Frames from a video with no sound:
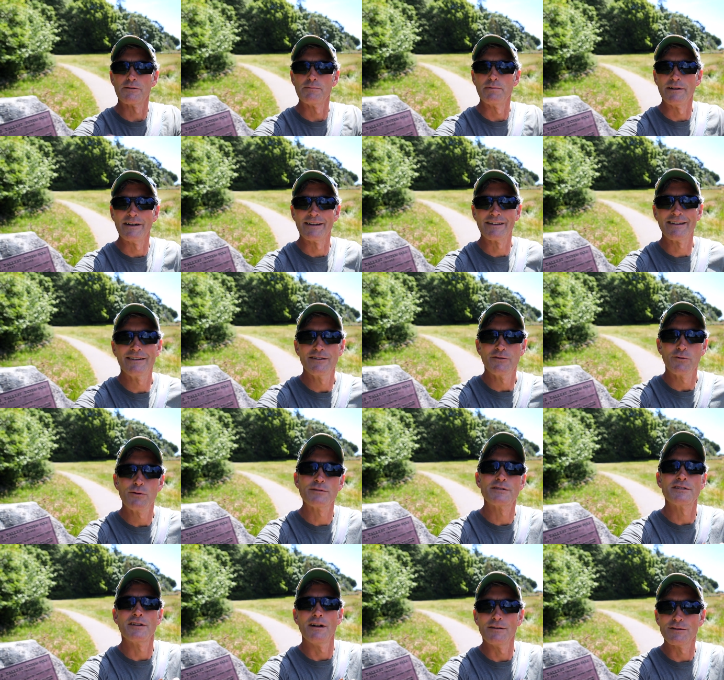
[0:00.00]
plaque,
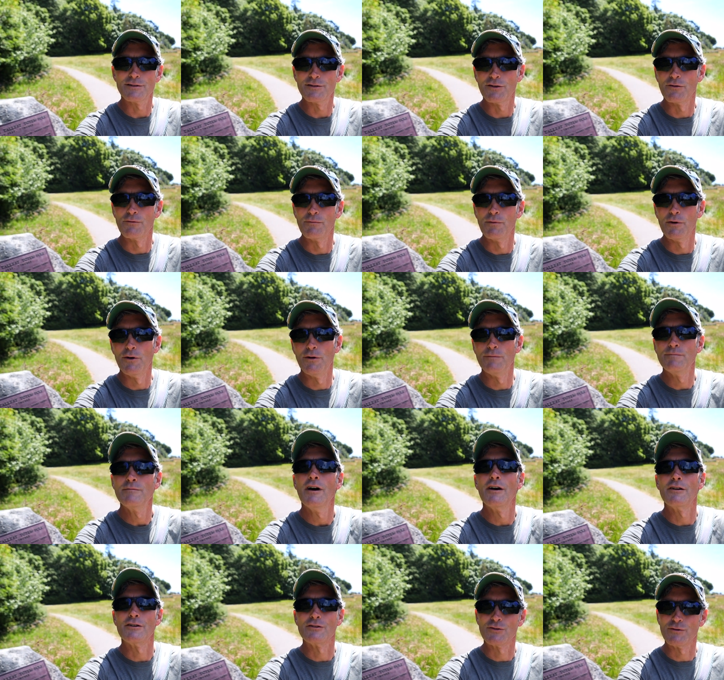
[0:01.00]
world's tallest totem pole,
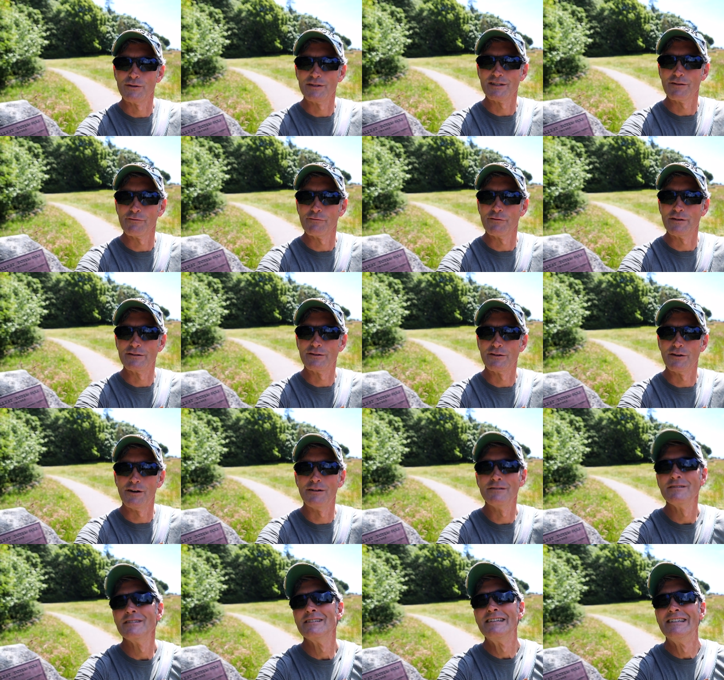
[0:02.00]
127 feet
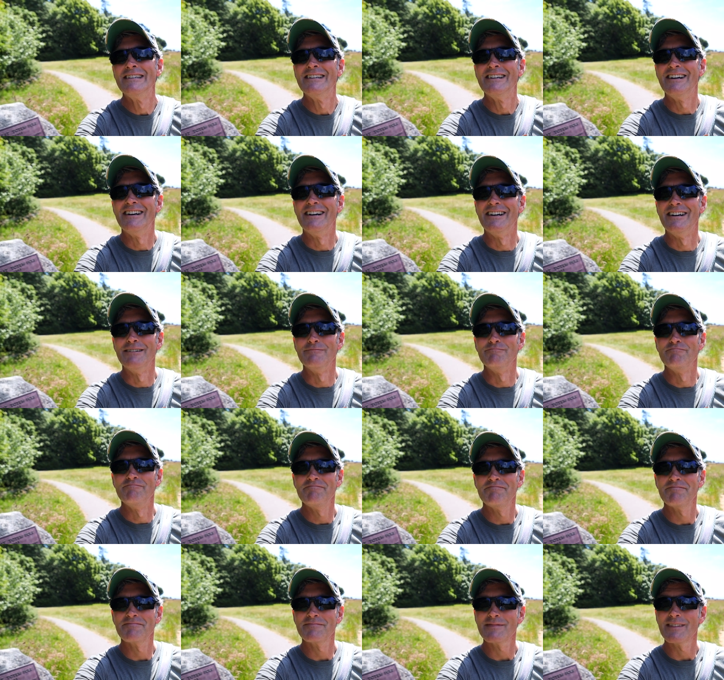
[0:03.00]
tall.
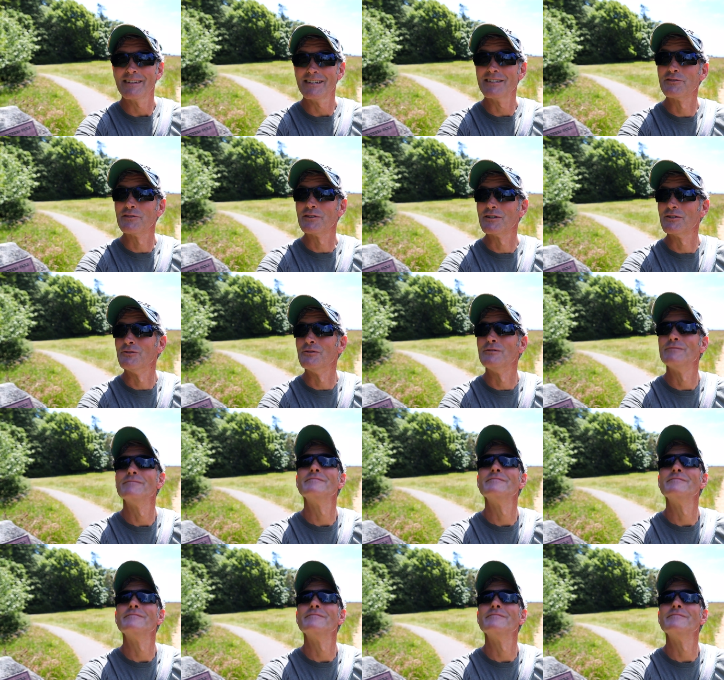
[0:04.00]
It is very cool.